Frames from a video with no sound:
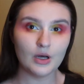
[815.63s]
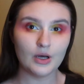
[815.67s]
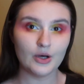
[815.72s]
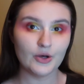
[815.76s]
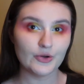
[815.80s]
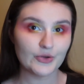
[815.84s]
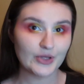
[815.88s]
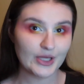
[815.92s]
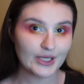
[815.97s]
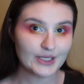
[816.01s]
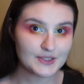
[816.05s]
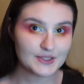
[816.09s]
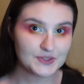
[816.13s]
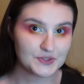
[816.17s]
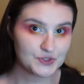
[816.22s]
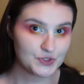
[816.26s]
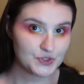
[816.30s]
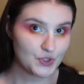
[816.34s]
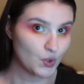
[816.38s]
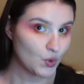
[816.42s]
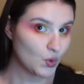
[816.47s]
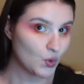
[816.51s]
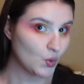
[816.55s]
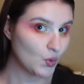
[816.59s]
Okay,
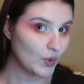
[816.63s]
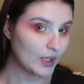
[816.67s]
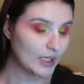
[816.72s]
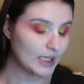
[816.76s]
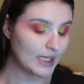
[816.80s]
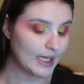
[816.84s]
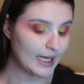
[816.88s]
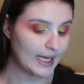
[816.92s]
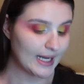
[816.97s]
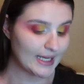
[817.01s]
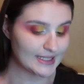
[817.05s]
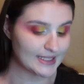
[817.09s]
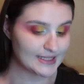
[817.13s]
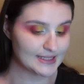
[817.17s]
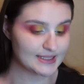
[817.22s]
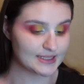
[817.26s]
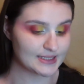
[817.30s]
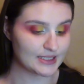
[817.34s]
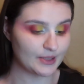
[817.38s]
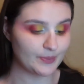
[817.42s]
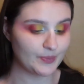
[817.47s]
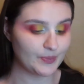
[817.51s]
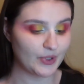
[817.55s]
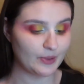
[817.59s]
so next
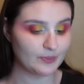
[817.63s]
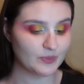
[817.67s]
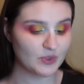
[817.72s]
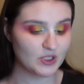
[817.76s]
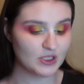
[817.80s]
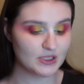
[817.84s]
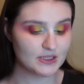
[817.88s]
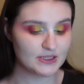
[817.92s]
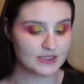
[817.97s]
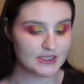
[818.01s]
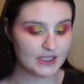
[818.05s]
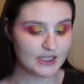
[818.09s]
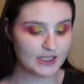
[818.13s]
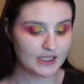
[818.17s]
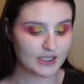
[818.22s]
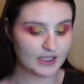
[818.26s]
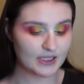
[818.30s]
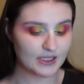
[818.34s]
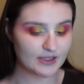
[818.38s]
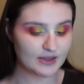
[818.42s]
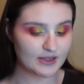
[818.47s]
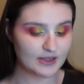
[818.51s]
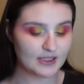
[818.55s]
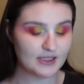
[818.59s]
up I'm gonna
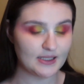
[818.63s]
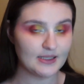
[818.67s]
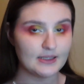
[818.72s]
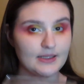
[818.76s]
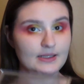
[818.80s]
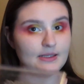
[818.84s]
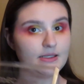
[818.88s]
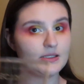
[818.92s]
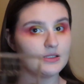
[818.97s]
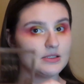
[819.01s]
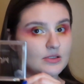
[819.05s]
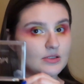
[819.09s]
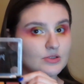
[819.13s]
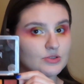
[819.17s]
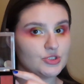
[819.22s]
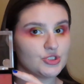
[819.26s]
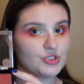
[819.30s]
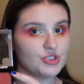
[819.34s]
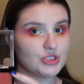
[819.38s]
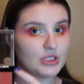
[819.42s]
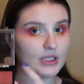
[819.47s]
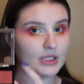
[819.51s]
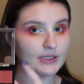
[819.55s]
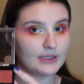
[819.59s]
take the
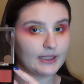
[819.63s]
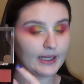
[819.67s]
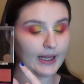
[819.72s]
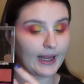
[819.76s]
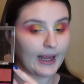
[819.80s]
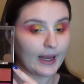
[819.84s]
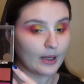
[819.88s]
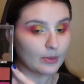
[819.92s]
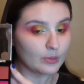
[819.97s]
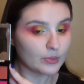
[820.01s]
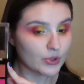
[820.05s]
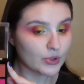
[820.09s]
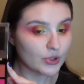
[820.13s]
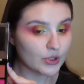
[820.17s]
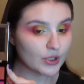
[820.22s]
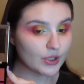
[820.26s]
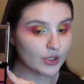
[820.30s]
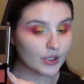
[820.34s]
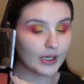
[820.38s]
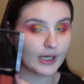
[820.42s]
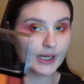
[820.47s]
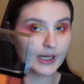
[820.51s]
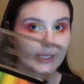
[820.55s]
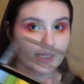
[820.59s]
shade
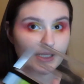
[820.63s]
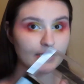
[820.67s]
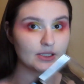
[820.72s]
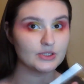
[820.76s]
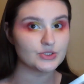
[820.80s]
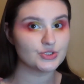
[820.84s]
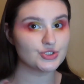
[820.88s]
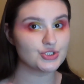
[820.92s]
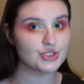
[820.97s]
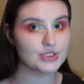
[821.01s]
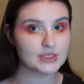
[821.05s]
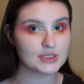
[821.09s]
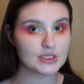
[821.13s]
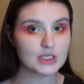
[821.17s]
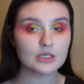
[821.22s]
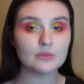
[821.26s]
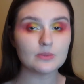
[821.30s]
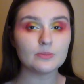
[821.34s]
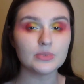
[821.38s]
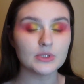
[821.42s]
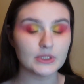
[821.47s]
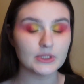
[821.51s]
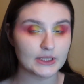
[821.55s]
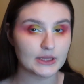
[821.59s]
Amber and just kind
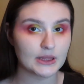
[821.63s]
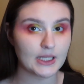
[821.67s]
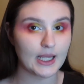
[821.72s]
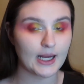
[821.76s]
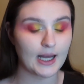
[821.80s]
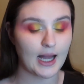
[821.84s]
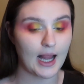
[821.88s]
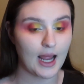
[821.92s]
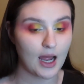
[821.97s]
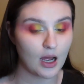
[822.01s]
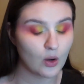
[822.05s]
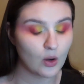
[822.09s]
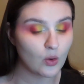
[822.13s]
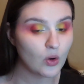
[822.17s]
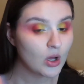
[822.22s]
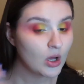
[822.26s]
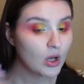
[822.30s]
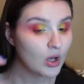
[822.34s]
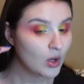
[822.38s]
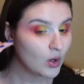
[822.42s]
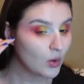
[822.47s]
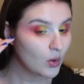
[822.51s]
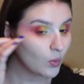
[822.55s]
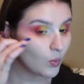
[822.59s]
of blend that out
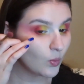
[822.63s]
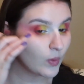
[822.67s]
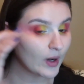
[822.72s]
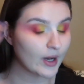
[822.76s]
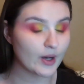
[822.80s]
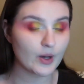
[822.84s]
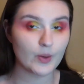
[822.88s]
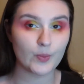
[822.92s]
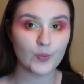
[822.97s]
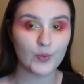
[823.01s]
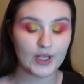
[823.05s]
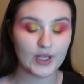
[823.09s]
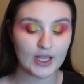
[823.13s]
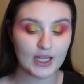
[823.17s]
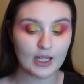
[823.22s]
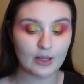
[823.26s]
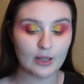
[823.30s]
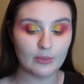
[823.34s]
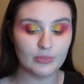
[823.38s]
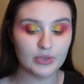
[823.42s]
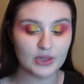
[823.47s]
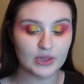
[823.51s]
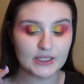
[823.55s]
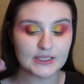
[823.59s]
where we
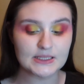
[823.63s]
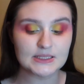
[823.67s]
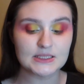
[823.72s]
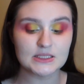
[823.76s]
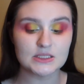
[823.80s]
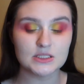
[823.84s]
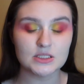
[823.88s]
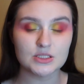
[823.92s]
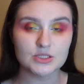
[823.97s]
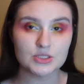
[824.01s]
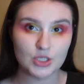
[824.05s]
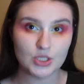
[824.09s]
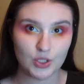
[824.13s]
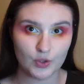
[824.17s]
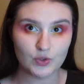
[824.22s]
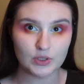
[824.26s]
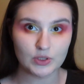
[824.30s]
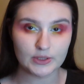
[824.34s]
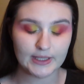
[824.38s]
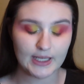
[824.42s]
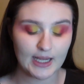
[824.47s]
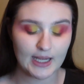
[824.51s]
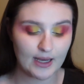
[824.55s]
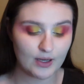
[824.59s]
blended
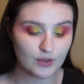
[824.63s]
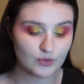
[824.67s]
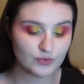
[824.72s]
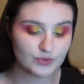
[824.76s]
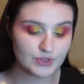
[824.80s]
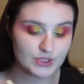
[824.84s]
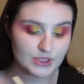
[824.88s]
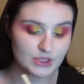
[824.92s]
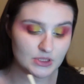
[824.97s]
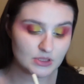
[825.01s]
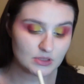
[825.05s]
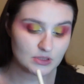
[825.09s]
Totally out.